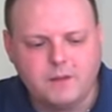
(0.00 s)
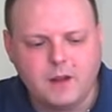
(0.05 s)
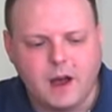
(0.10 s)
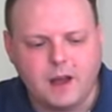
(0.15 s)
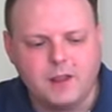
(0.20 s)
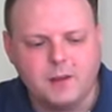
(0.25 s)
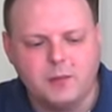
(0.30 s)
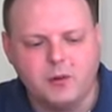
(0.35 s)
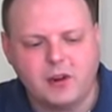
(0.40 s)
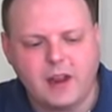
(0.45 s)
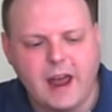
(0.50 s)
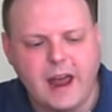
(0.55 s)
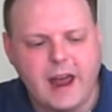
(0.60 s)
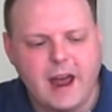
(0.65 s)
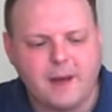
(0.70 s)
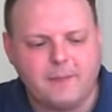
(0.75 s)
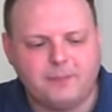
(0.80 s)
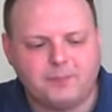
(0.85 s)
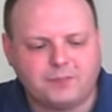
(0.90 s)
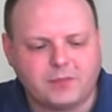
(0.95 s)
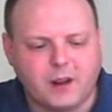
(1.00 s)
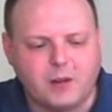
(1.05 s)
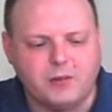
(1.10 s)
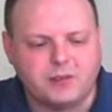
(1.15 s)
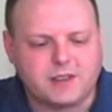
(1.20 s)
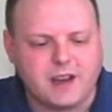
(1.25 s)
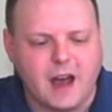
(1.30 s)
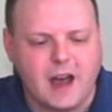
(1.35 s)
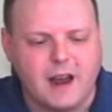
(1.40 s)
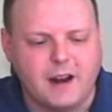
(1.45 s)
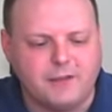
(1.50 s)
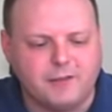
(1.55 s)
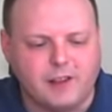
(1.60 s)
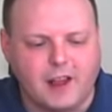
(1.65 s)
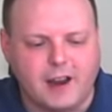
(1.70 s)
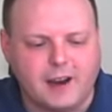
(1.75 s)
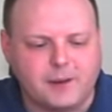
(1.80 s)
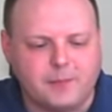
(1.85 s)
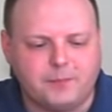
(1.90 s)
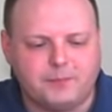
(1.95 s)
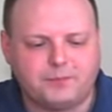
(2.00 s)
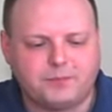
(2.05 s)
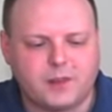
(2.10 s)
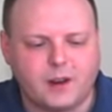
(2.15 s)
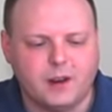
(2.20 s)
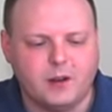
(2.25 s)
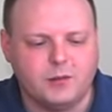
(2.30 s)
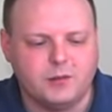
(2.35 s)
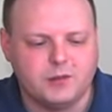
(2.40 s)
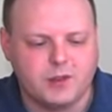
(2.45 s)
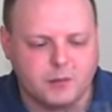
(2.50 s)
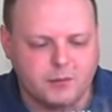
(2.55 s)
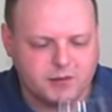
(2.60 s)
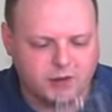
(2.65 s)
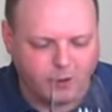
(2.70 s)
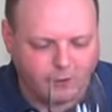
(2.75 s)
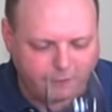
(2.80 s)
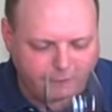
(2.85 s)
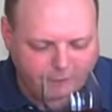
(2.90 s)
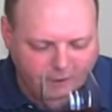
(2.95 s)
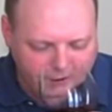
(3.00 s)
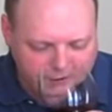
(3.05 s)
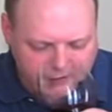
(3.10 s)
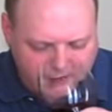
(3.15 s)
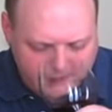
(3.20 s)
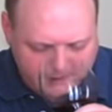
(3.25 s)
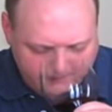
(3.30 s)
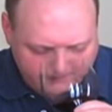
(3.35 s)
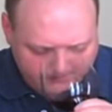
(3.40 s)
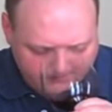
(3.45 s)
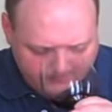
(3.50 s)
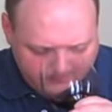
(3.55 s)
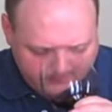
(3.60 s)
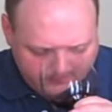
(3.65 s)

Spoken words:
On the bouquet, it was kind of like, it was almost a little funky.